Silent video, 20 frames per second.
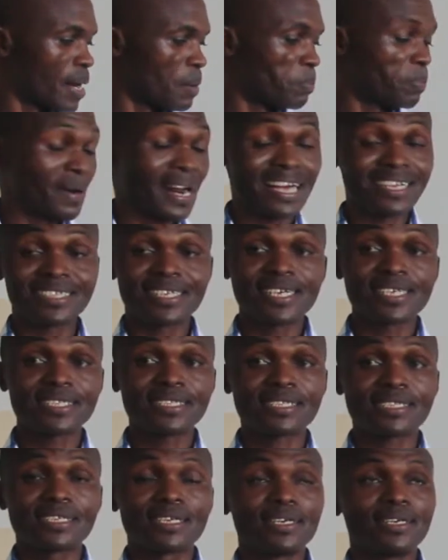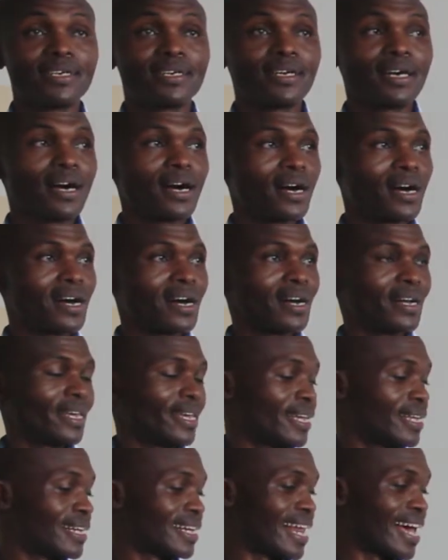practiced
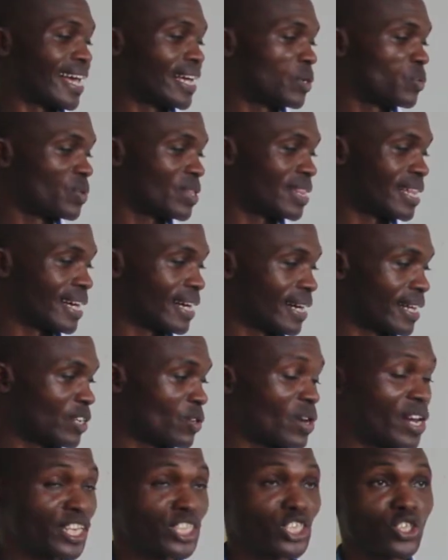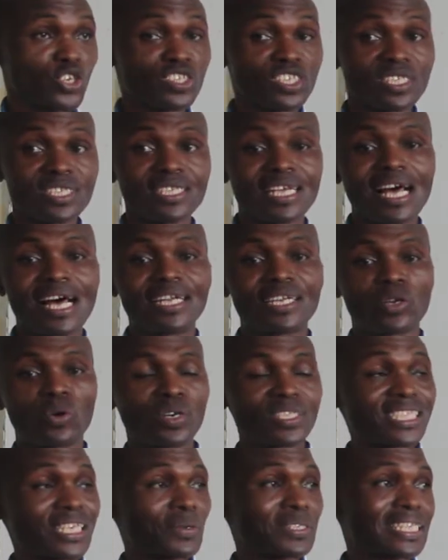in line with the regulations, and
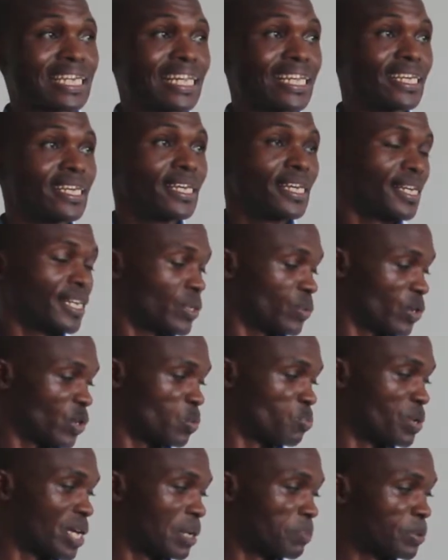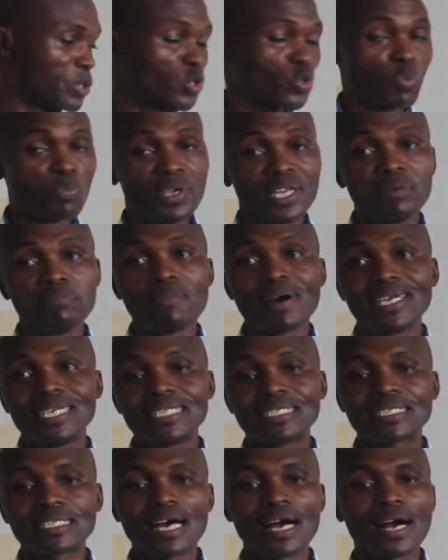consequently we will be able to
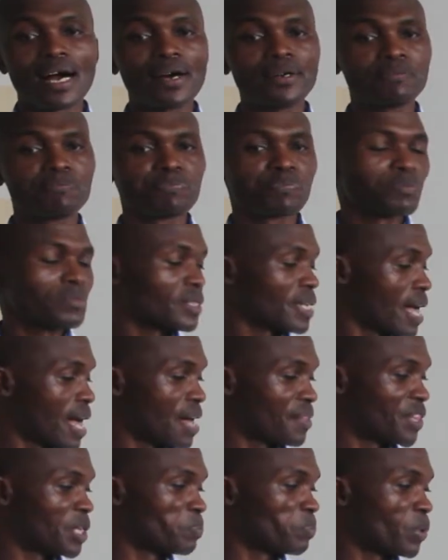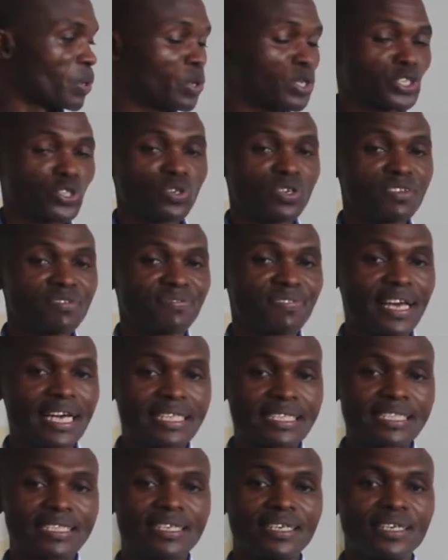minimize the pollution
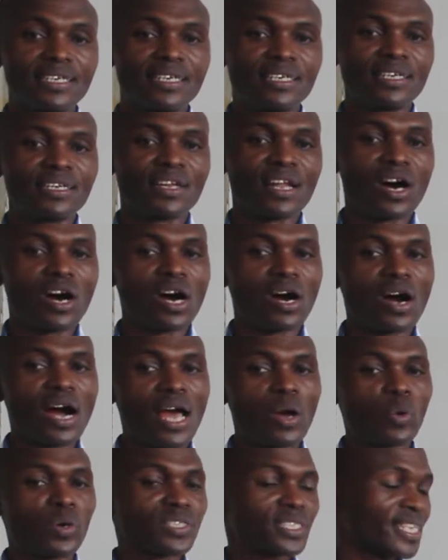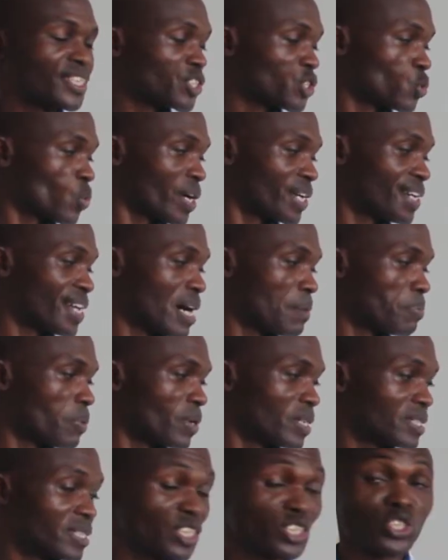effects. Now I want us to end up
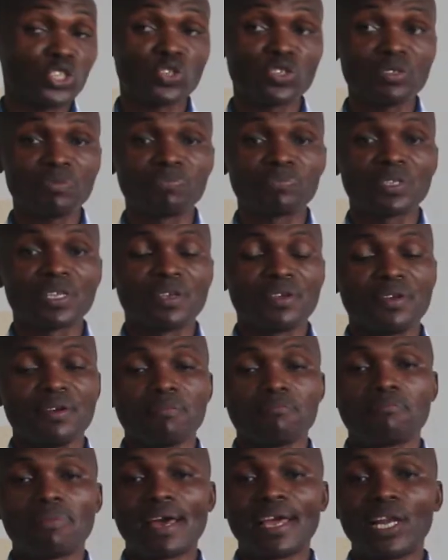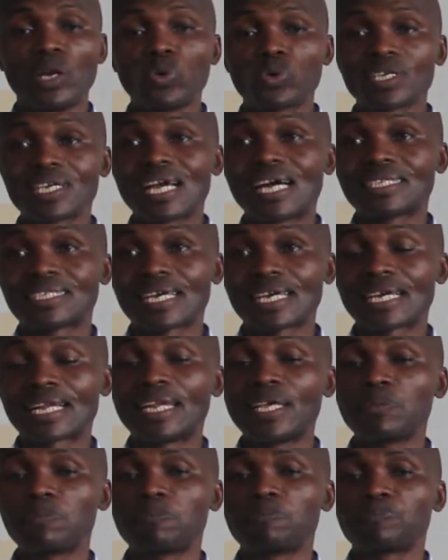our session by looking at a
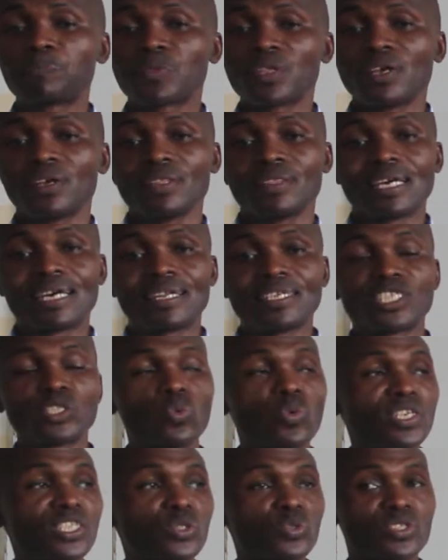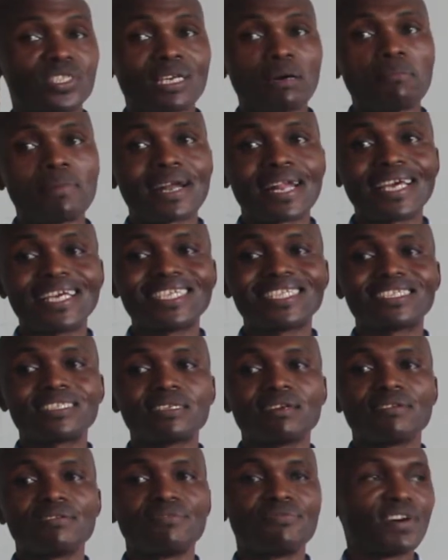clip that is going to
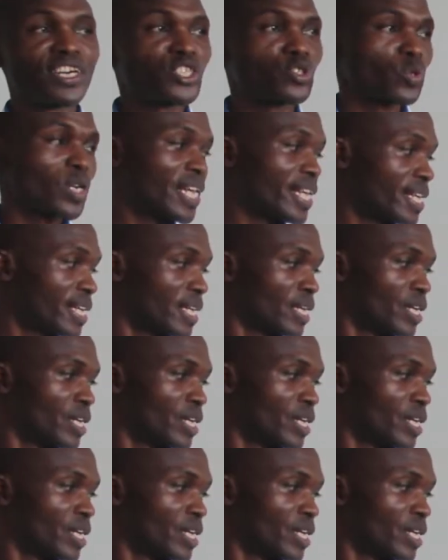summarize virtually